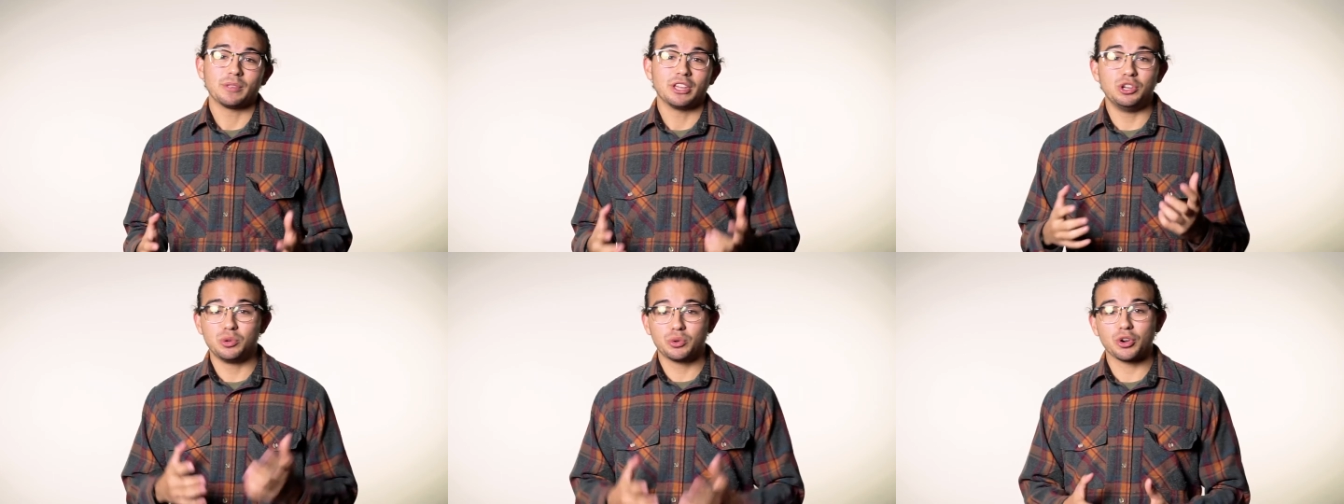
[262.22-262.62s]

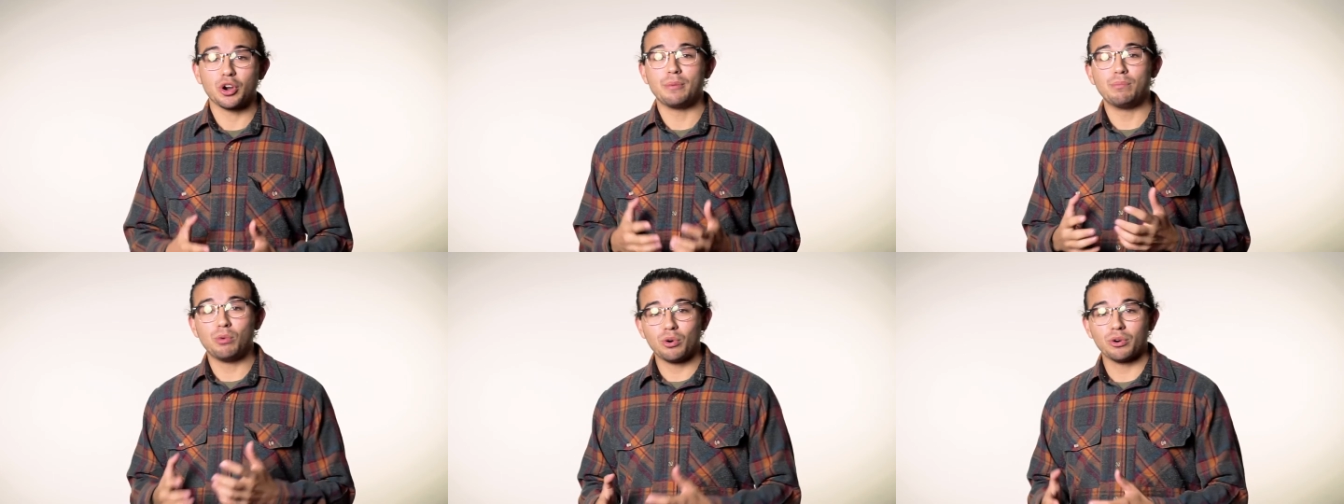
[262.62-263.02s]
and you
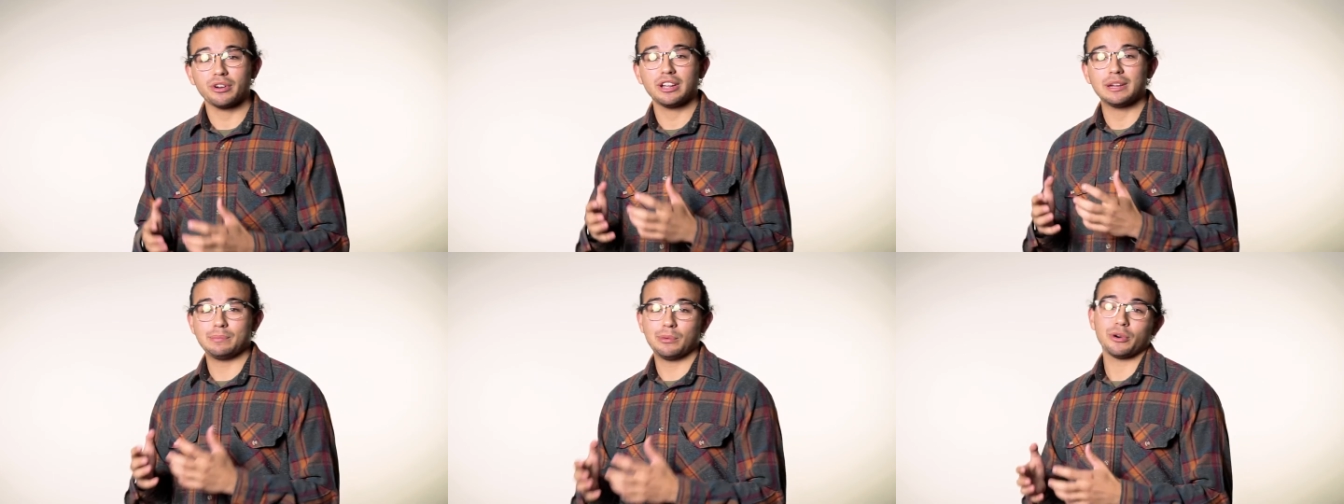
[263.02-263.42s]
grow
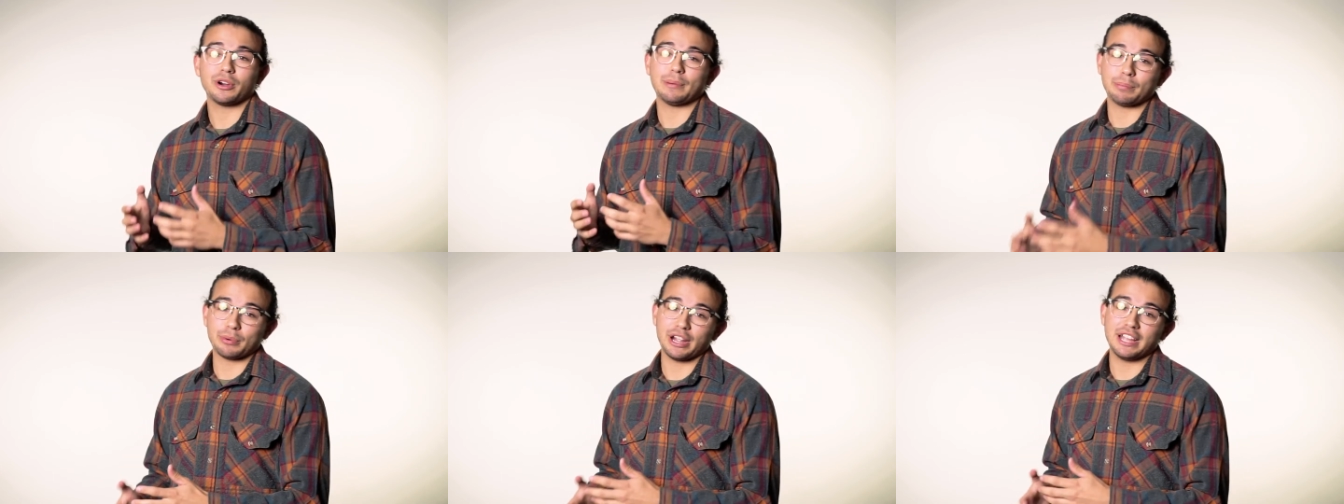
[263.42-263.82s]
more and
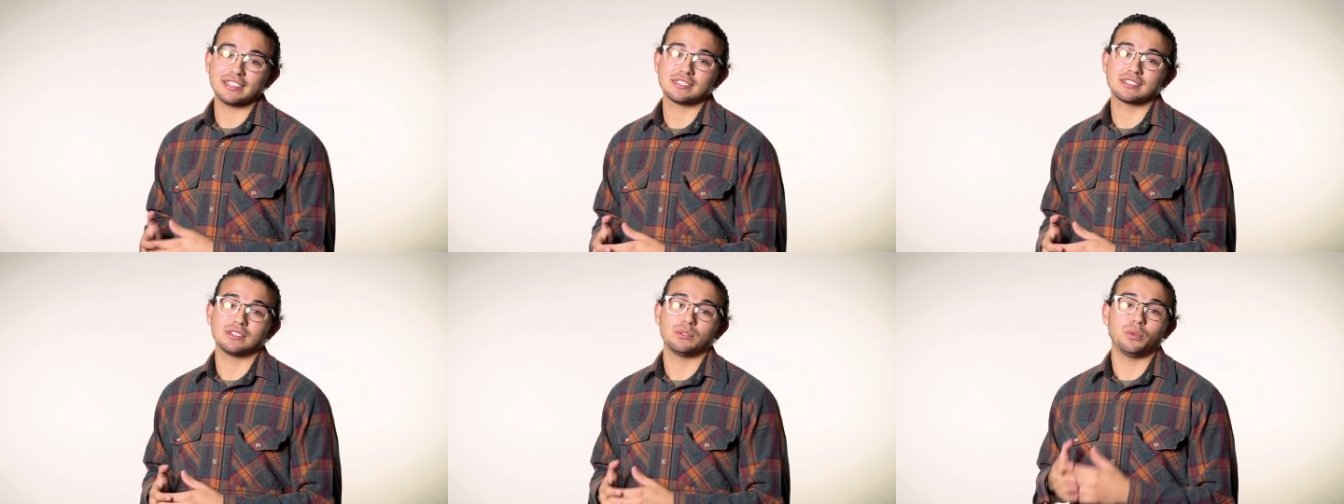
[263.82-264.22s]
more
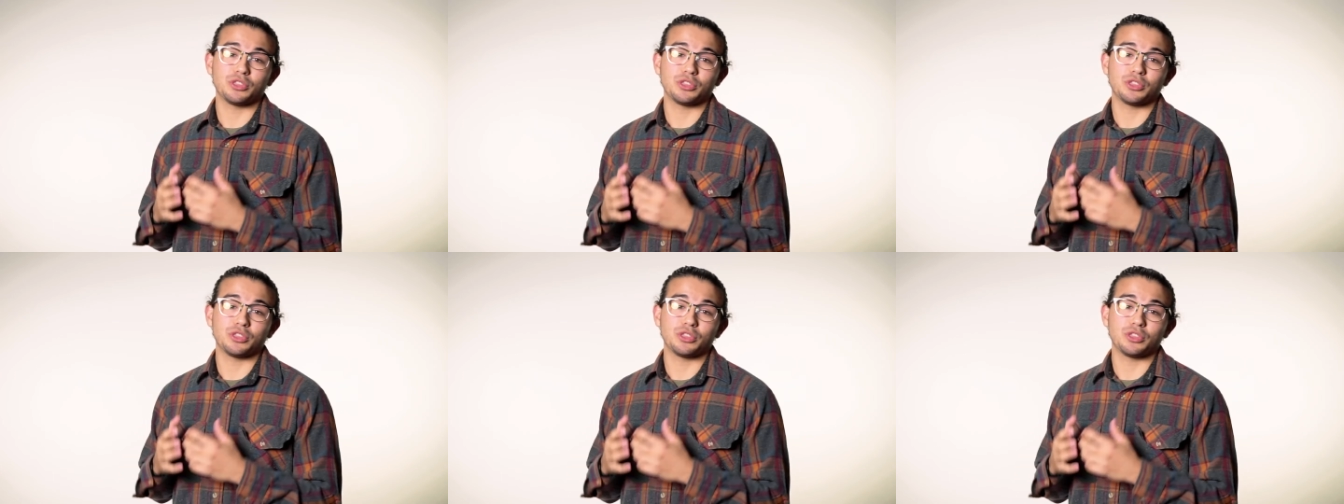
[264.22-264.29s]
impressed